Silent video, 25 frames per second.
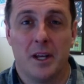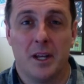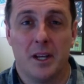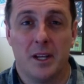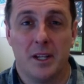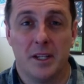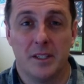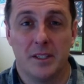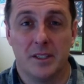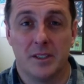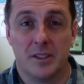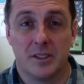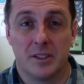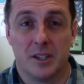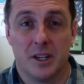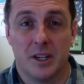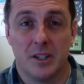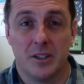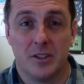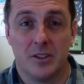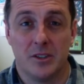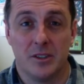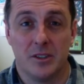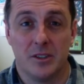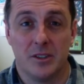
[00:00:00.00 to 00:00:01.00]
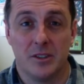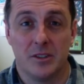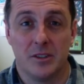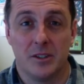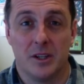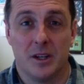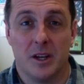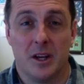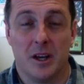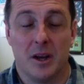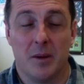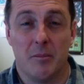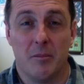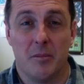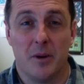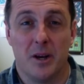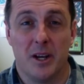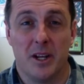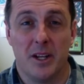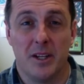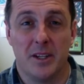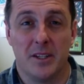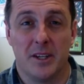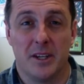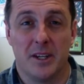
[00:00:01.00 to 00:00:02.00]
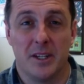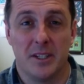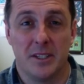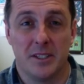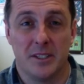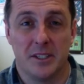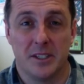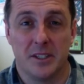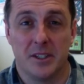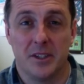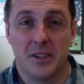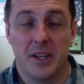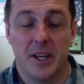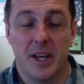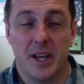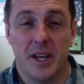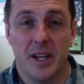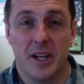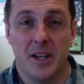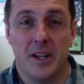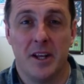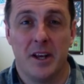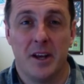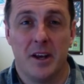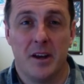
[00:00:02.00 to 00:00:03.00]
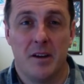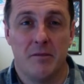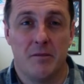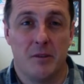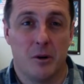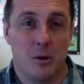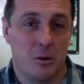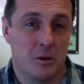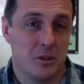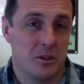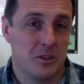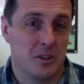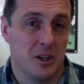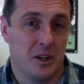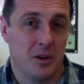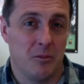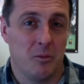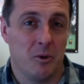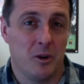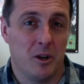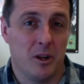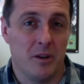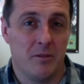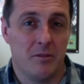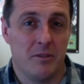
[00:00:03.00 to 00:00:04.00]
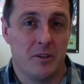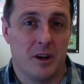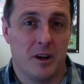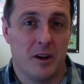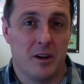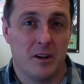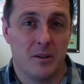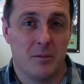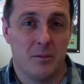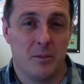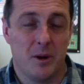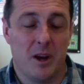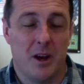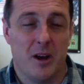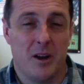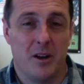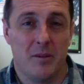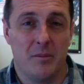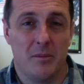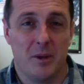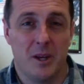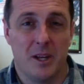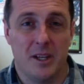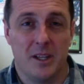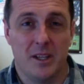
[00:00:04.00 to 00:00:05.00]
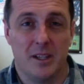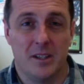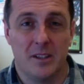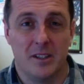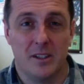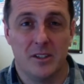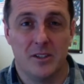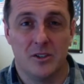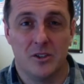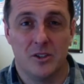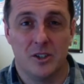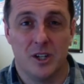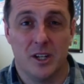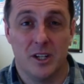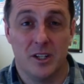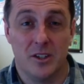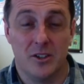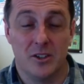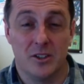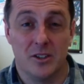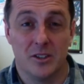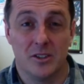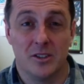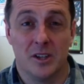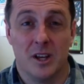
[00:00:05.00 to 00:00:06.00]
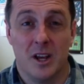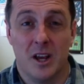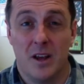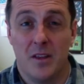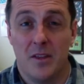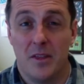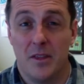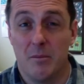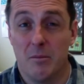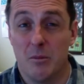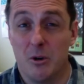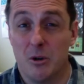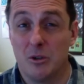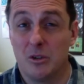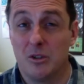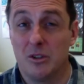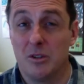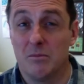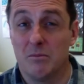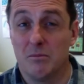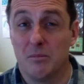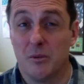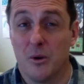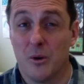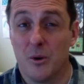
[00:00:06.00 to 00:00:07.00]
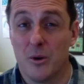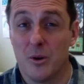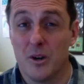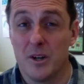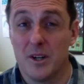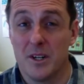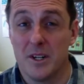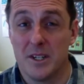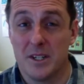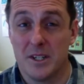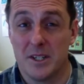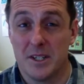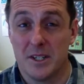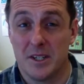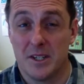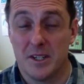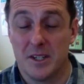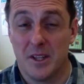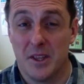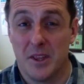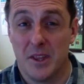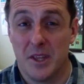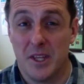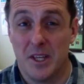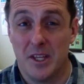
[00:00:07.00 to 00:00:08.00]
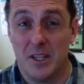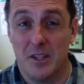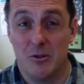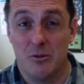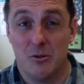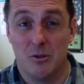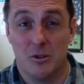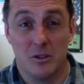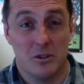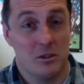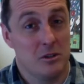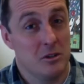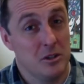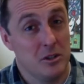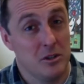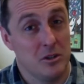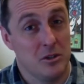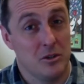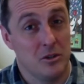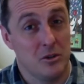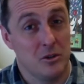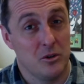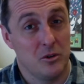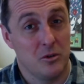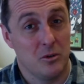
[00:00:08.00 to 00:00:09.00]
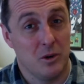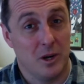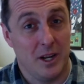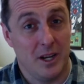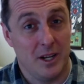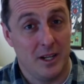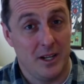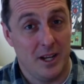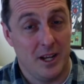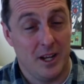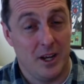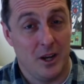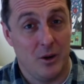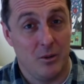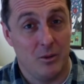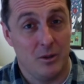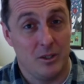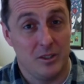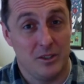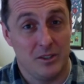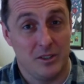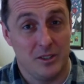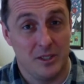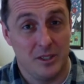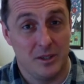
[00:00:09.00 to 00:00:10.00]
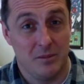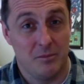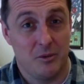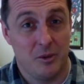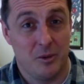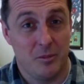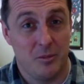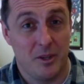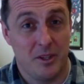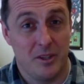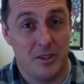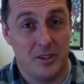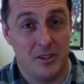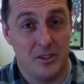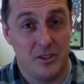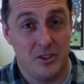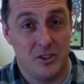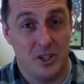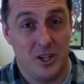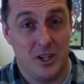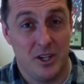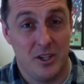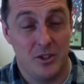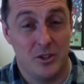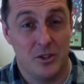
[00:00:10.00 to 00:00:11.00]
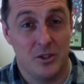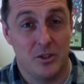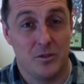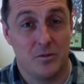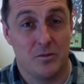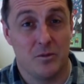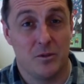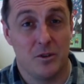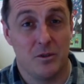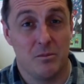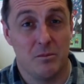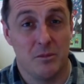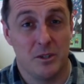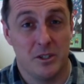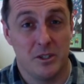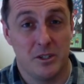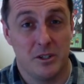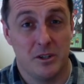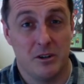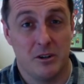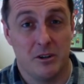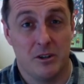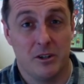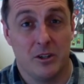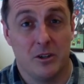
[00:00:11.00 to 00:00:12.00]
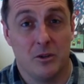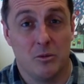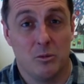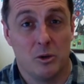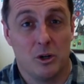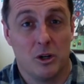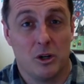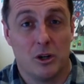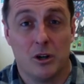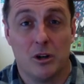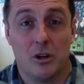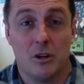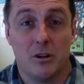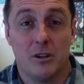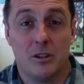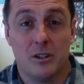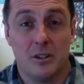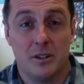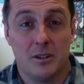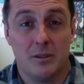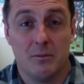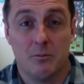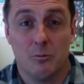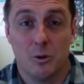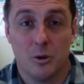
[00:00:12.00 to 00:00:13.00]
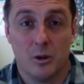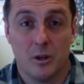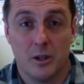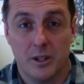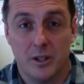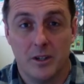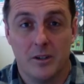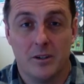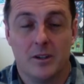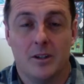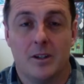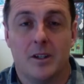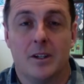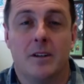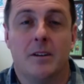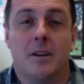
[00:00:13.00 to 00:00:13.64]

discussions. But until then, focus on what I've talked about and making these changes. The most important thing you can do right now is to implement these changes for the material we're currently working on.